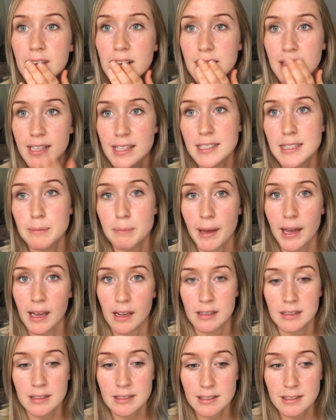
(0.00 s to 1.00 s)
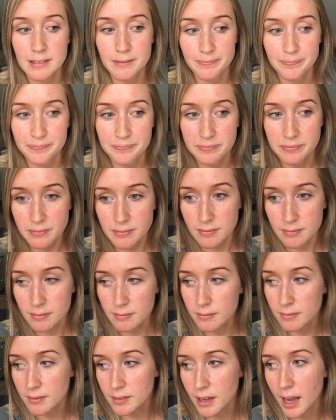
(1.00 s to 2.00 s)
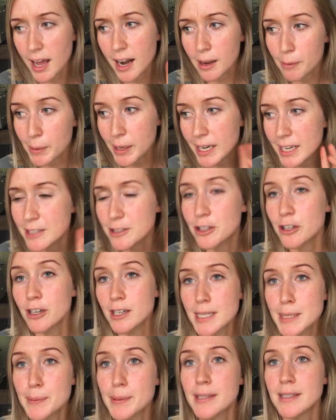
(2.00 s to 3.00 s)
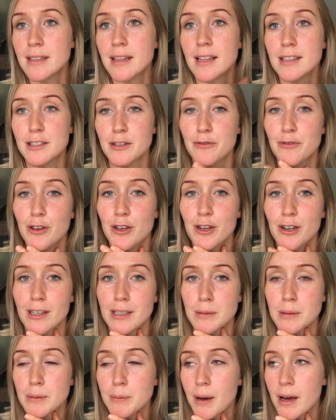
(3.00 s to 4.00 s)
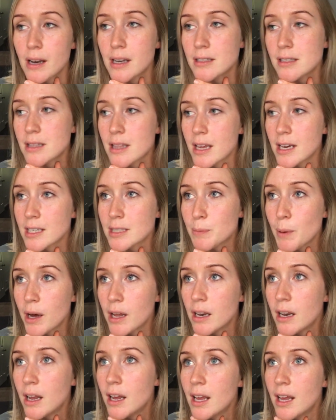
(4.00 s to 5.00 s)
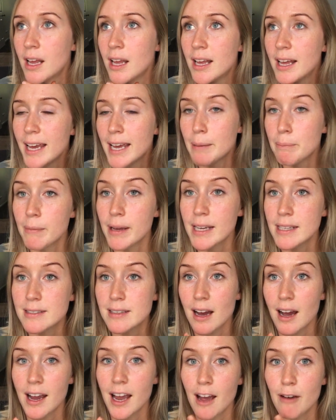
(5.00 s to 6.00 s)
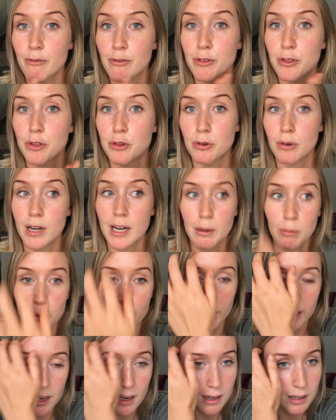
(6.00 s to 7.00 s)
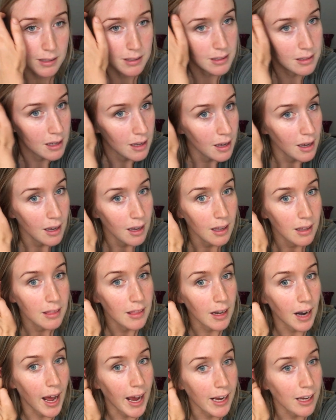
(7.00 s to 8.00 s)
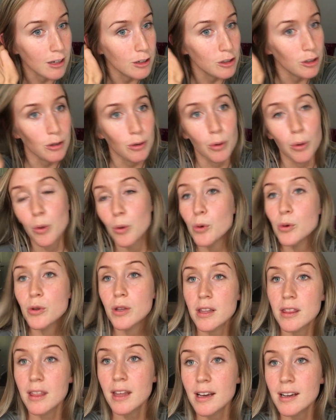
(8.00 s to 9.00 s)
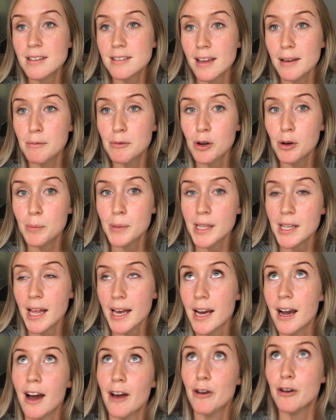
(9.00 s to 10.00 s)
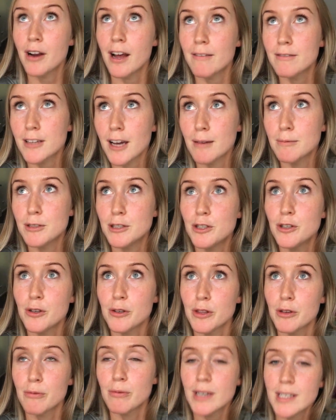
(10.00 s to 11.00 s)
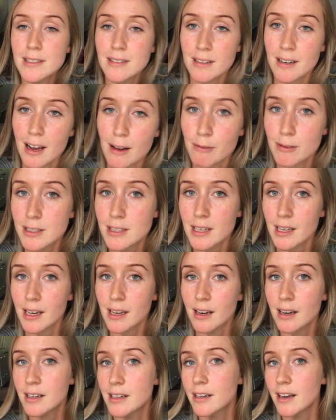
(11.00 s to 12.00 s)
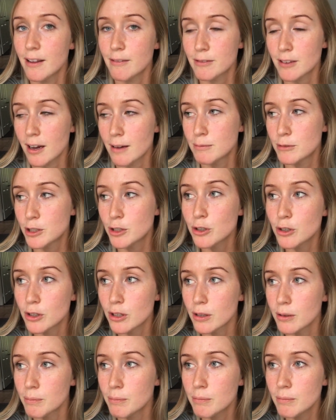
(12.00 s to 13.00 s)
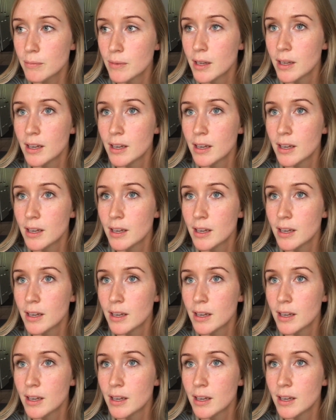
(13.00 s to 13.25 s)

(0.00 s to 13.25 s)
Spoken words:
this means, and I mean, it's Christmas and there's a few Christmas parties and things, but it means that I have 3 weeks that I can do all the things I'm normally like, I don't have time to do. And the reason I was thinking I didn't have time to do them